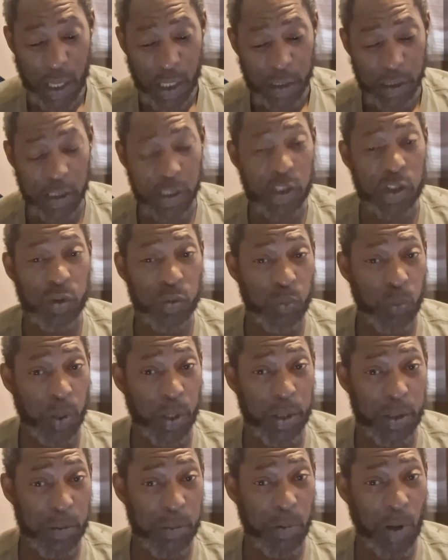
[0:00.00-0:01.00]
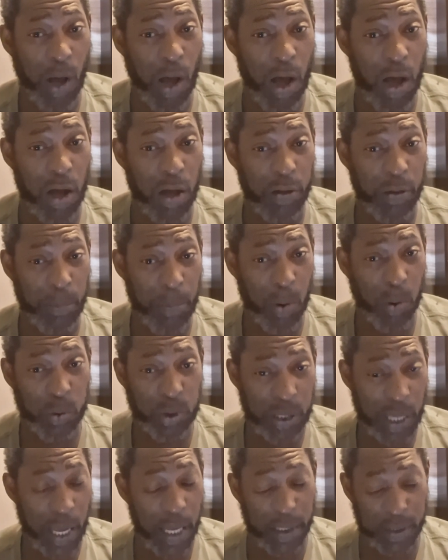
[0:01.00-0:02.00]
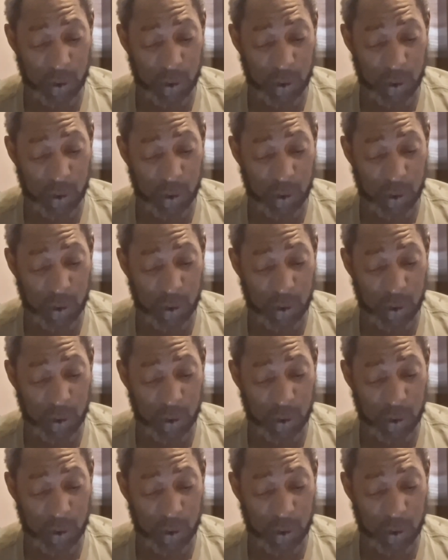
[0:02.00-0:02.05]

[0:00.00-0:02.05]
This is what the Most High